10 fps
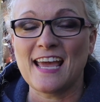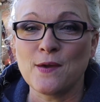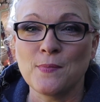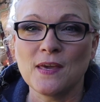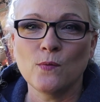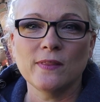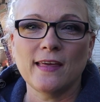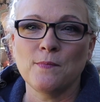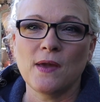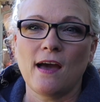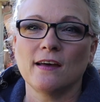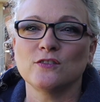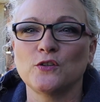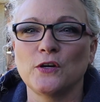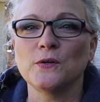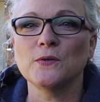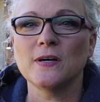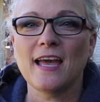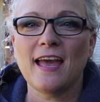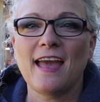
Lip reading: Amy with Amy Astro,